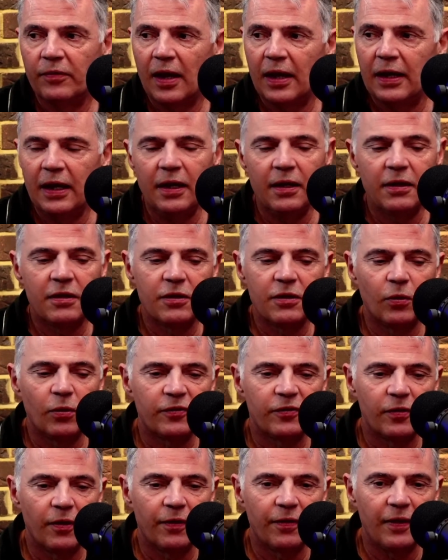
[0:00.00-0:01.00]
Any
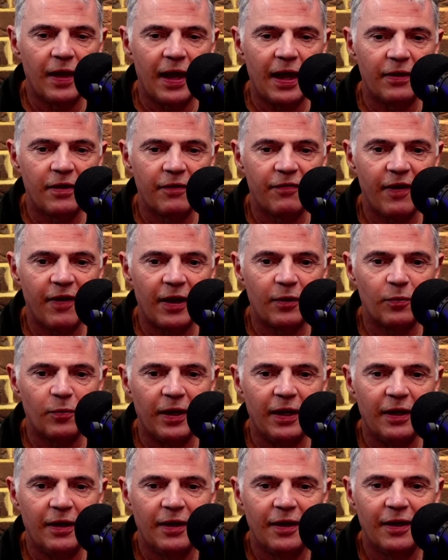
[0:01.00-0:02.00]
thoughts on that? The fact
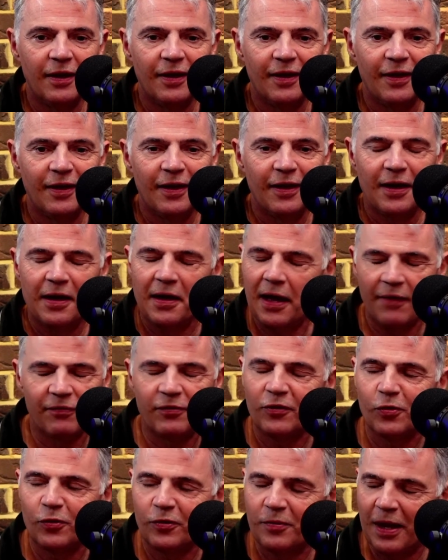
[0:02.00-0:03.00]
we haven't
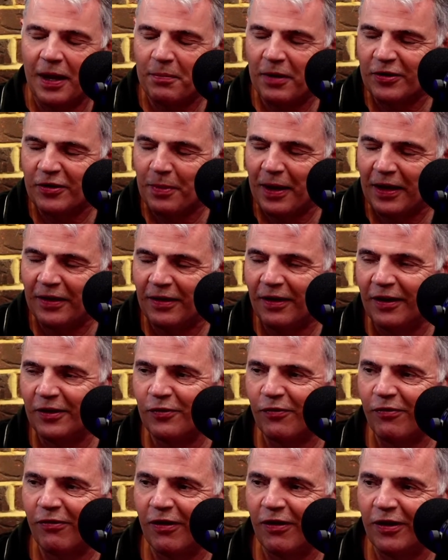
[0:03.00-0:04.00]
talked that much about Nigel
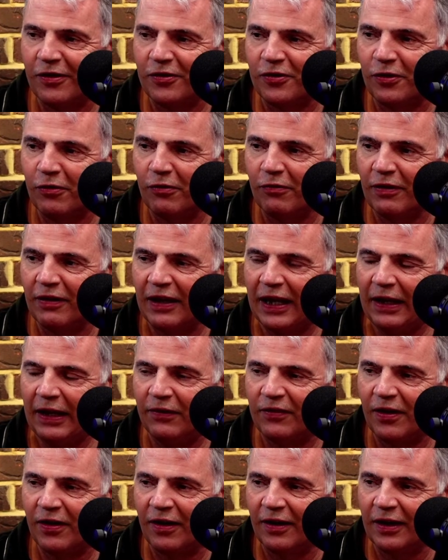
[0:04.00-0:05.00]
Farage? Are you
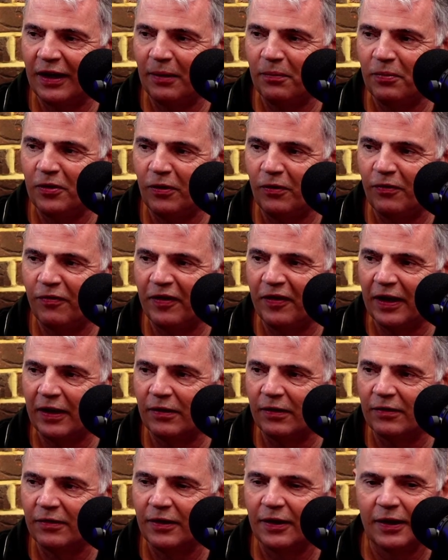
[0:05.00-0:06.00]
relieved, Hardeep? Do you
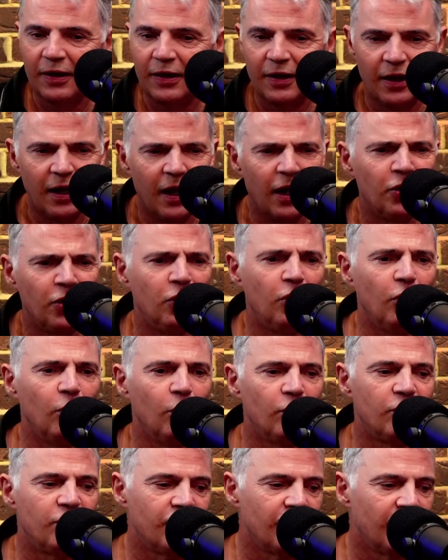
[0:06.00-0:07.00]
feel a
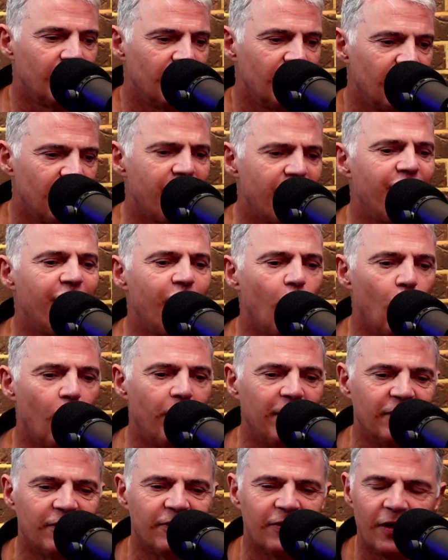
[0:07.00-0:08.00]
huge reform
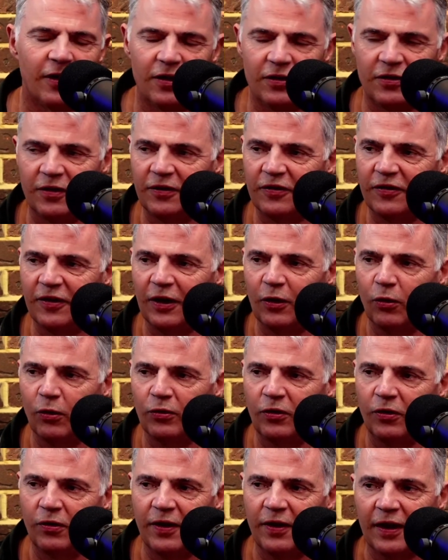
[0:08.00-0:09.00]
insurgency, or do
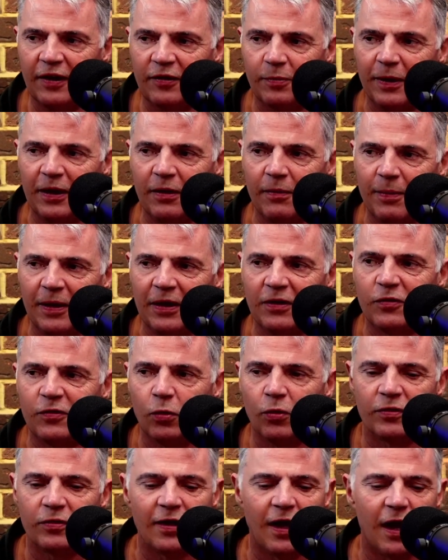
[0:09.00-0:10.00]
you think it's been a bit
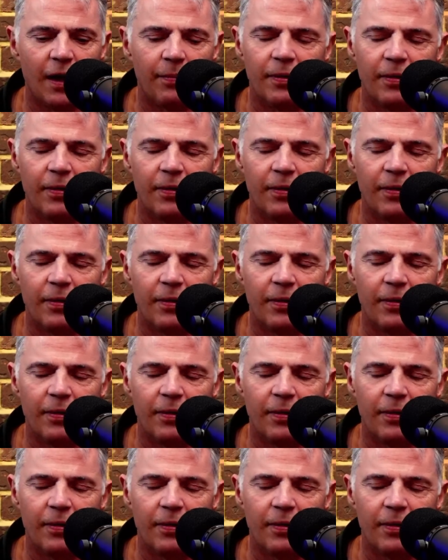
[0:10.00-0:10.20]
talked up?